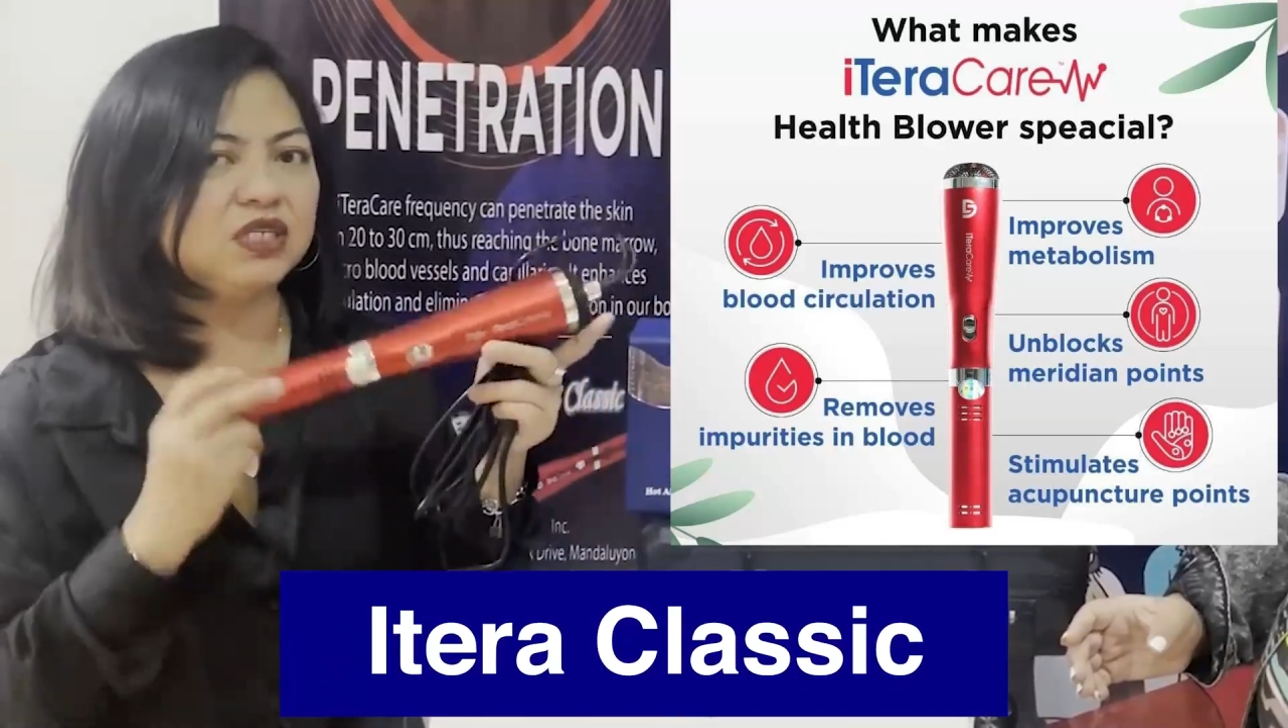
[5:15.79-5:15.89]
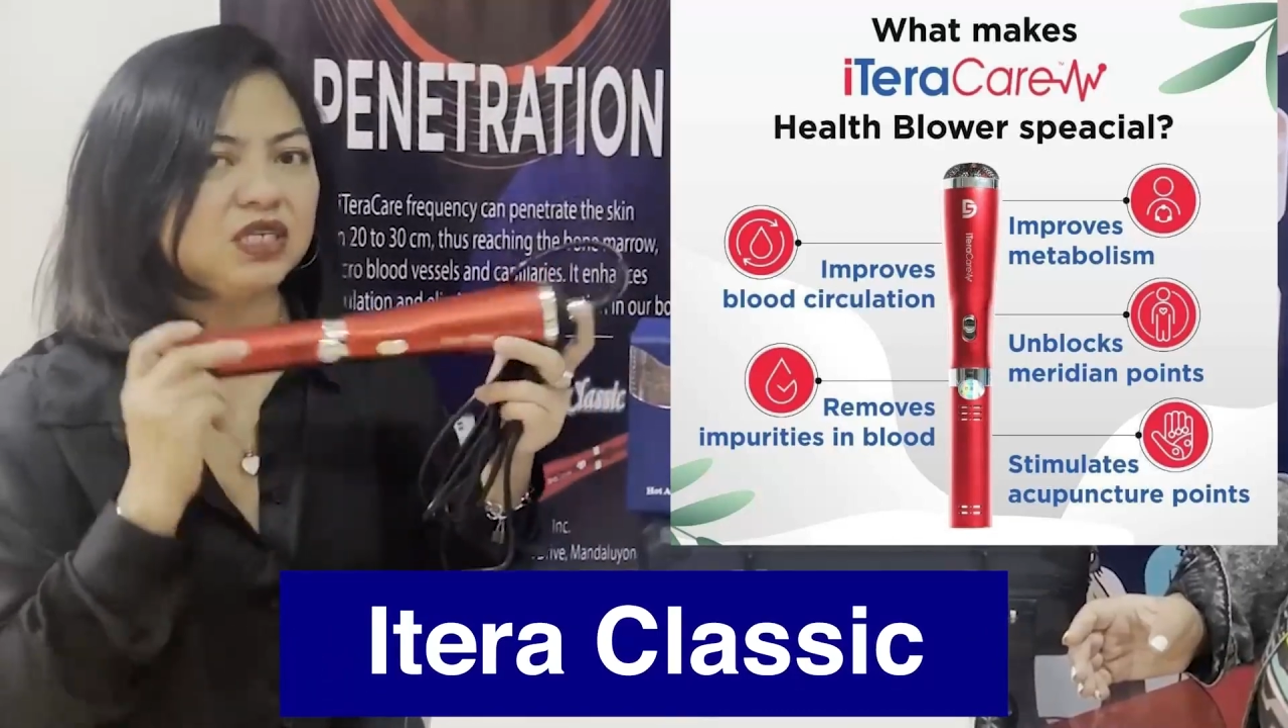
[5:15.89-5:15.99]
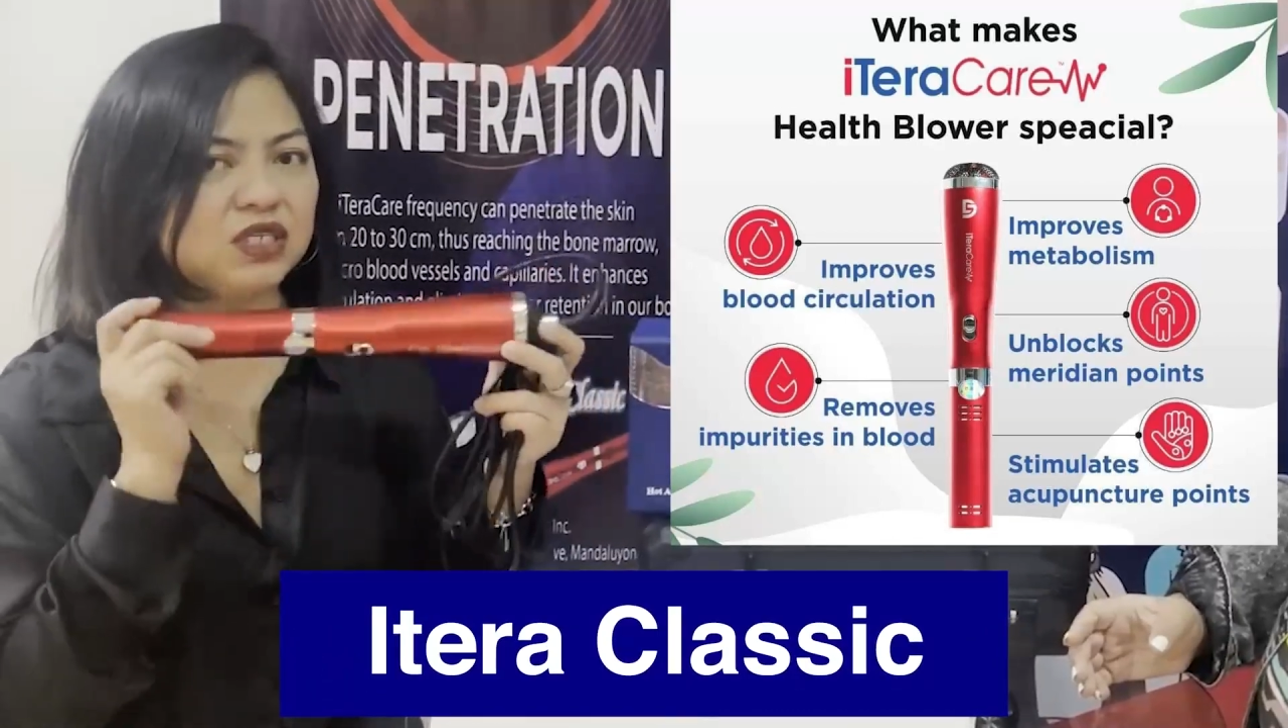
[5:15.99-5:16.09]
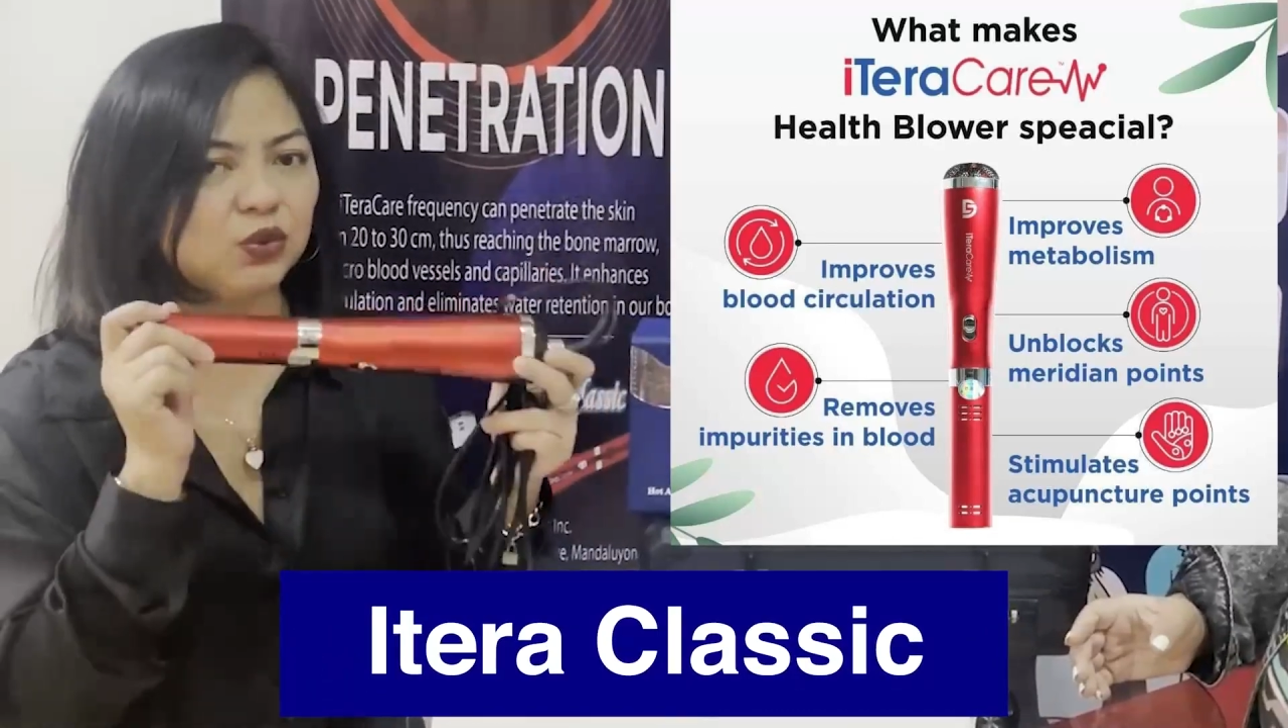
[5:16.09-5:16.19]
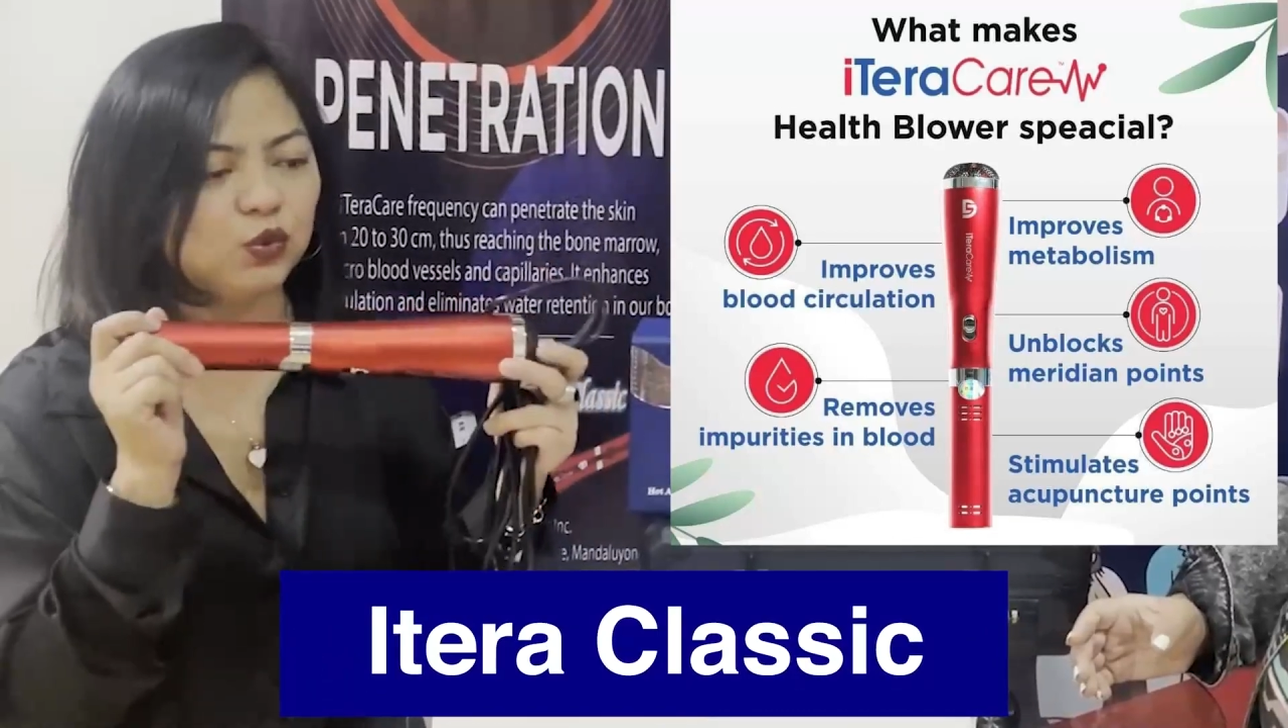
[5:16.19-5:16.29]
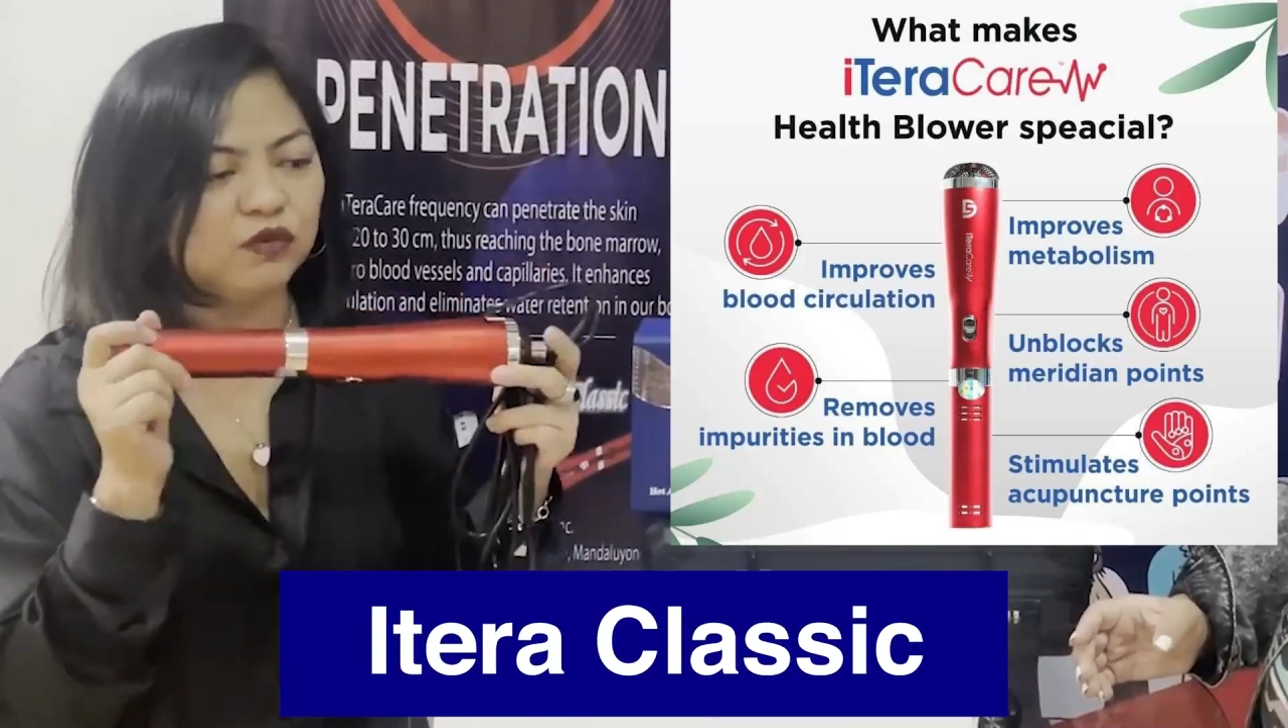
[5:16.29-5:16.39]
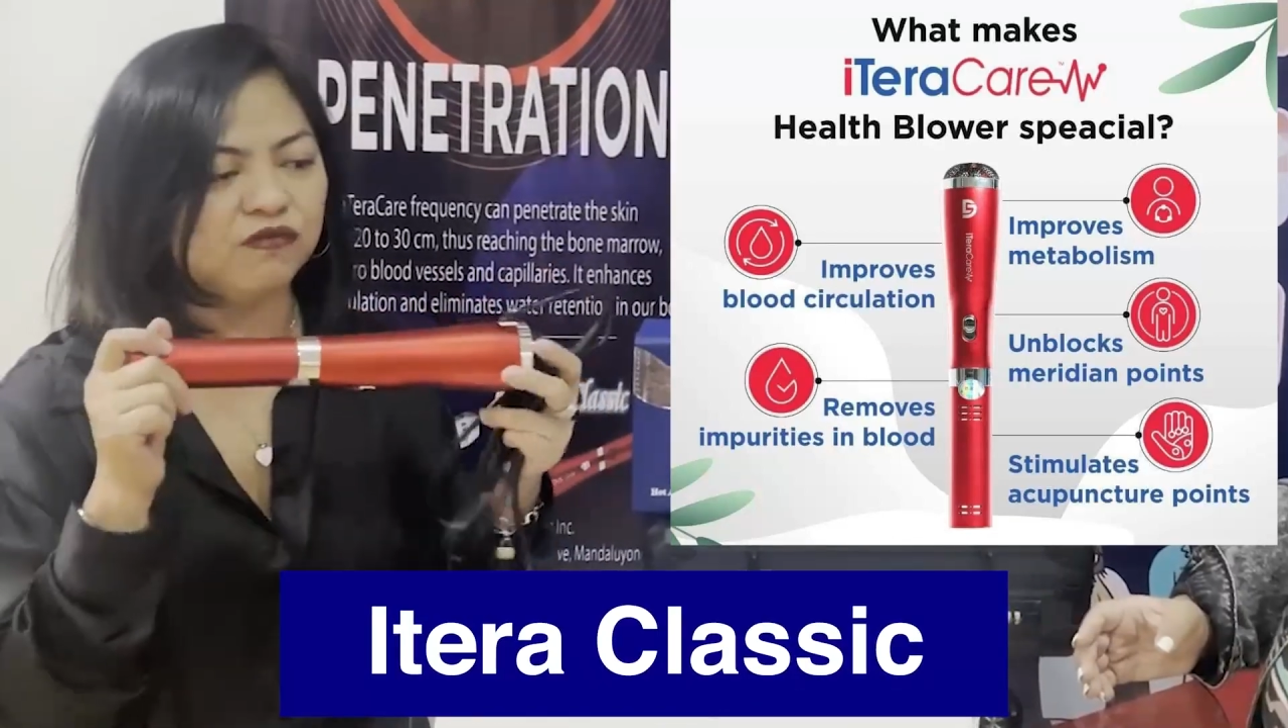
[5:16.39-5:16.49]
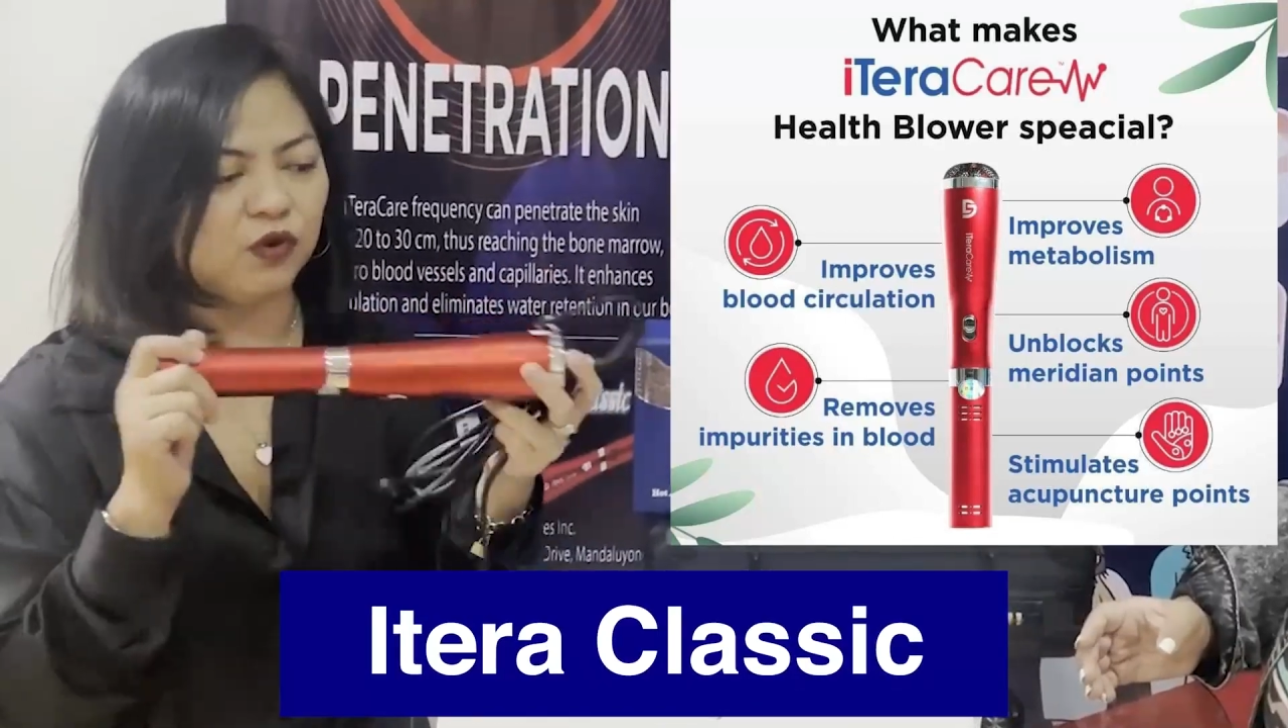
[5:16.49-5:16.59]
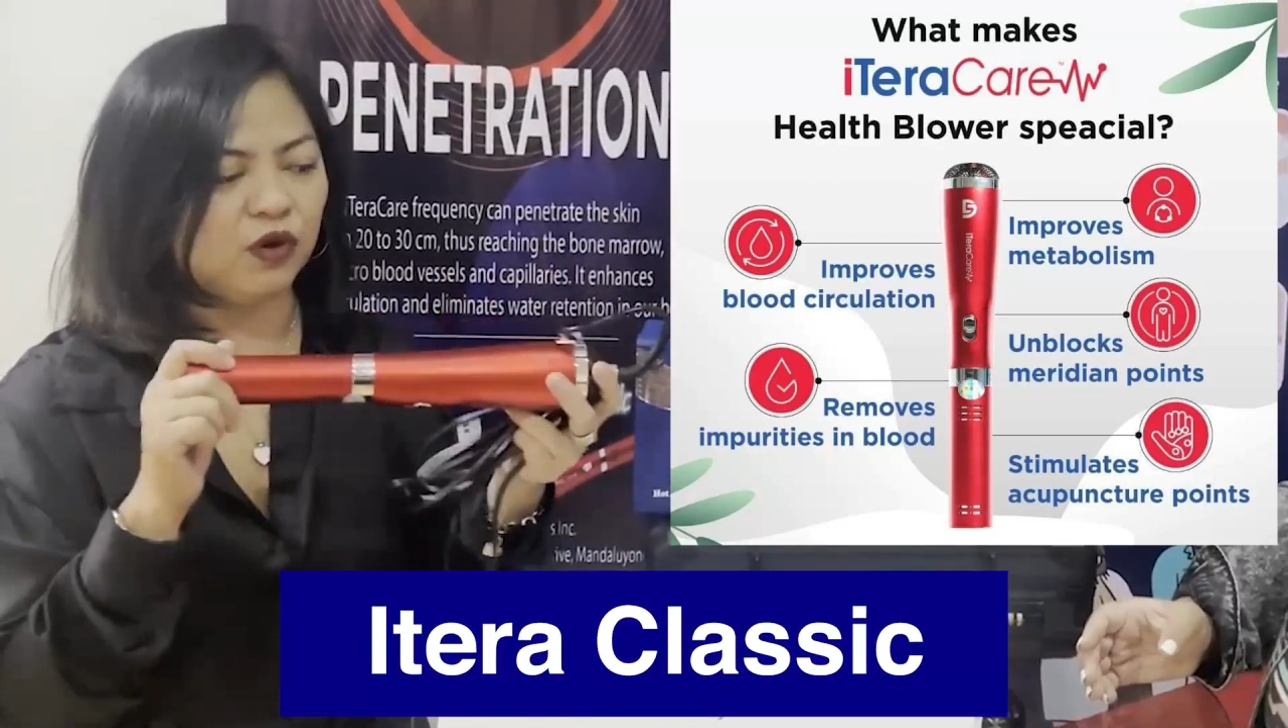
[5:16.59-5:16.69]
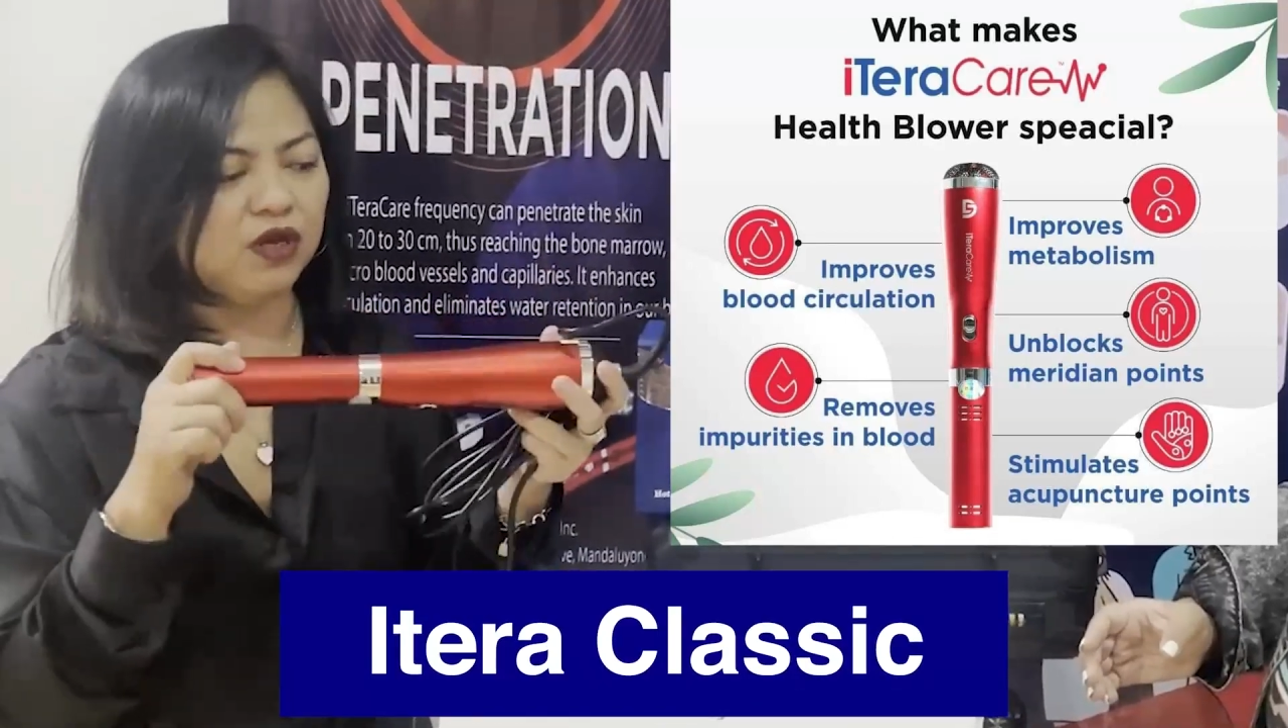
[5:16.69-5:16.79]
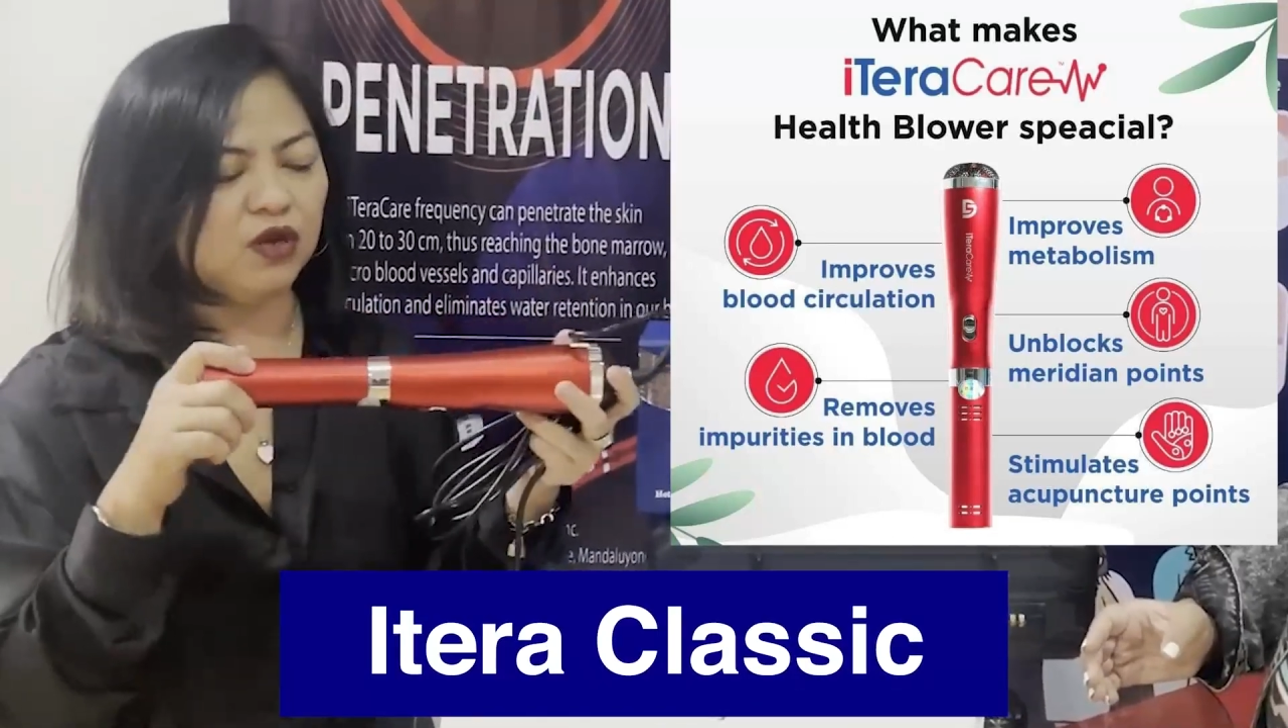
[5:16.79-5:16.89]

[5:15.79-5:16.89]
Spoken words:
this is good for,